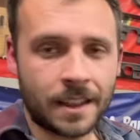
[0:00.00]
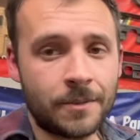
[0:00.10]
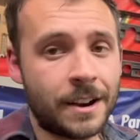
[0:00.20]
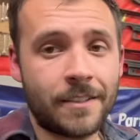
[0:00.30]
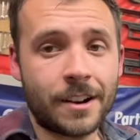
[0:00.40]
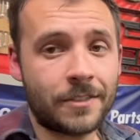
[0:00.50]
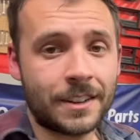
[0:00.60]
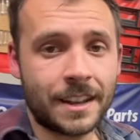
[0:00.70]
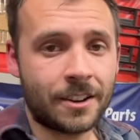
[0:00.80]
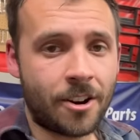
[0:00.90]
we never have to
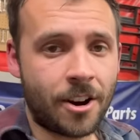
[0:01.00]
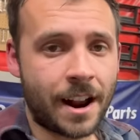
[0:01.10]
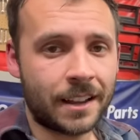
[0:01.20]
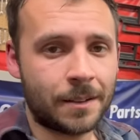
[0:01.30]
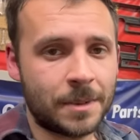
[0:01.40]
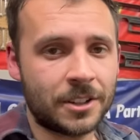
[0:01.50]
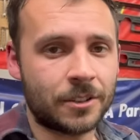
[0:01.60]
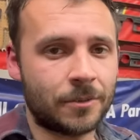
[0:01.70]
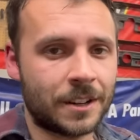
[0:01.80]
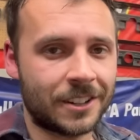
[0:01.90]
take a car out of commission.
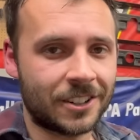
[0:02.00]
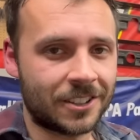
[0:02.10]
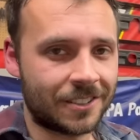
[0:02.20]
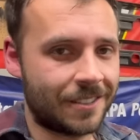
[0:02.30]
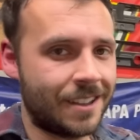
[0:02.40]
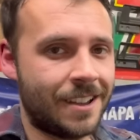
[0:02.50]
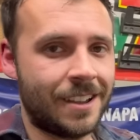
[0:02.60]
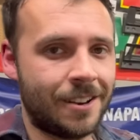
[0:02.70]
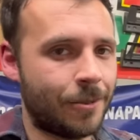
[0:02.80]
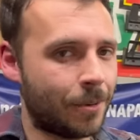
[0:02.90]
We could just,
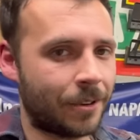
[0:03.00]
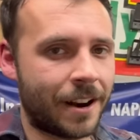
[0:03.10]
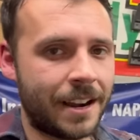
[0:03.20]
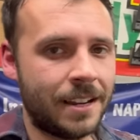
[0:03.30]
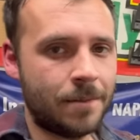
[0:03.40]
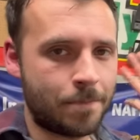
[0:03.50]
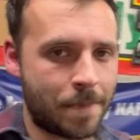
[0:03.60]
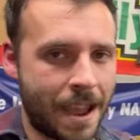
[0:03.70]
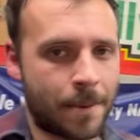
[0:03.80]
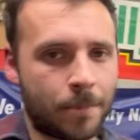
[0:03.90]
when we're ready,
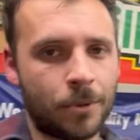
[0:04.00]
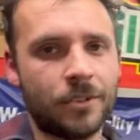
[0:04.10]
bam, pull the